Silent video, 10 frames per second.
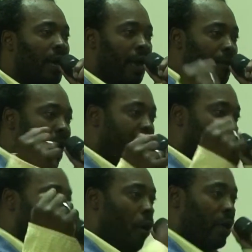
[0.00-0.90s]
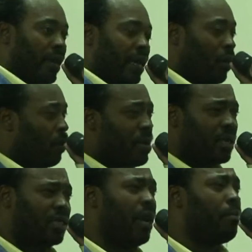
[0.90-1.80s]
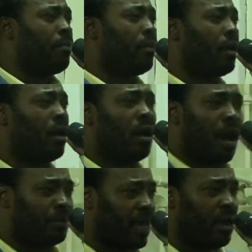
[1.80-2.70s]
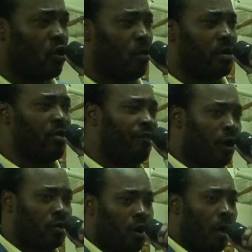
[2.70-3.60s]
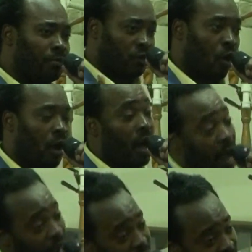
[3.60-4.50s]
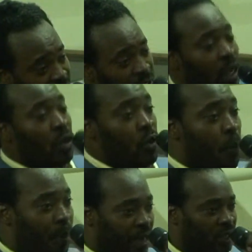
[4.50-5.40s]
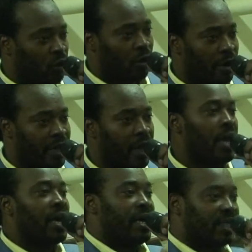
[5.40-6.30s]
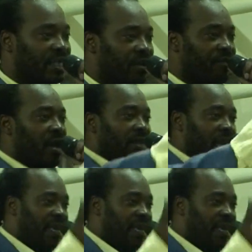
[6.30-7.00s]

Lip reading: Am I born again? Don't be ashamed. I'm telling you, you come strong unless you personally receive the